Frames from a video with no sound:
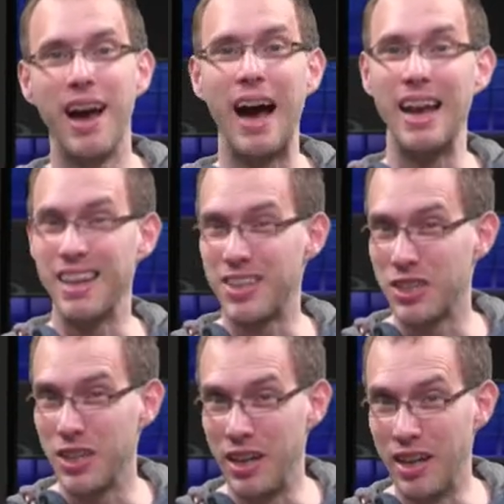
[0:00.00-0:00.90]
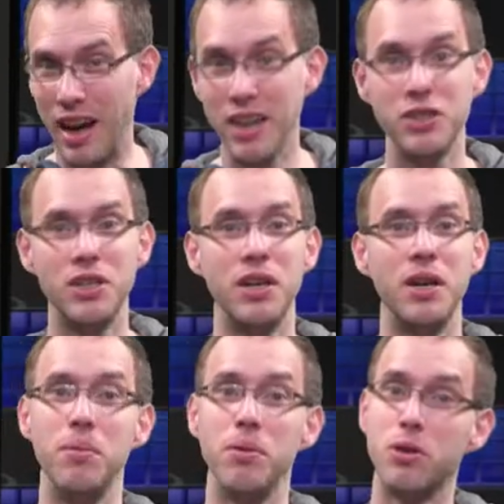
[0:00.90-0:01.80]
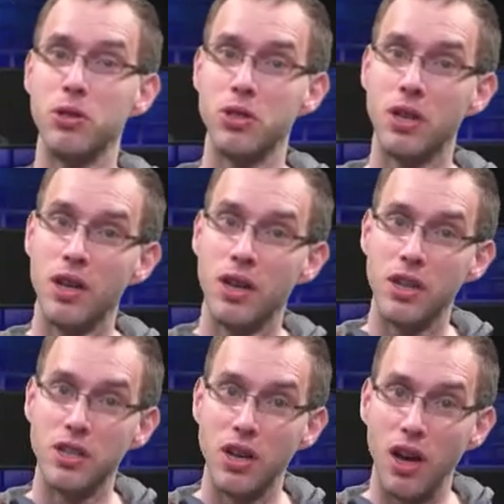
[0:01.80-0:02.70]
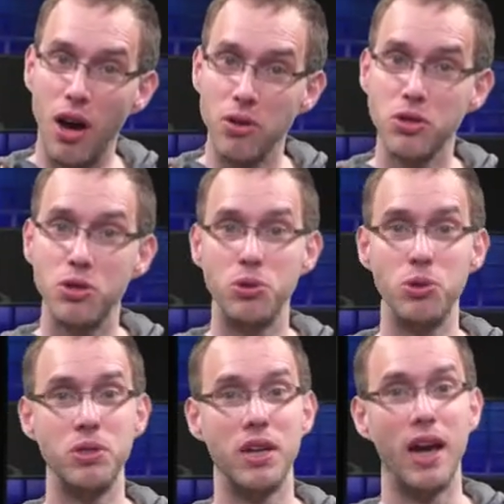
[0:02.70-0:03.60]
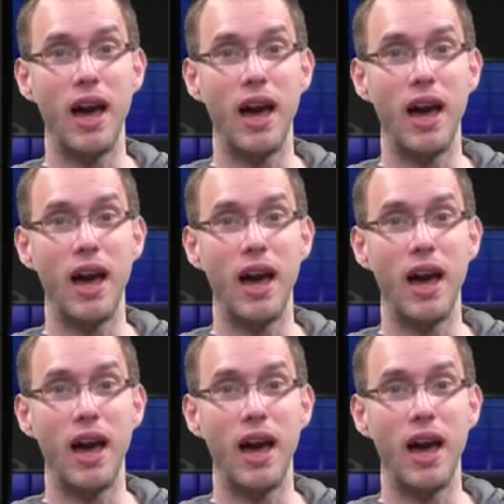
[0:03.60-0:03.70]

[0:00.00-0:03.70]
And that's really nice because this allows us to choose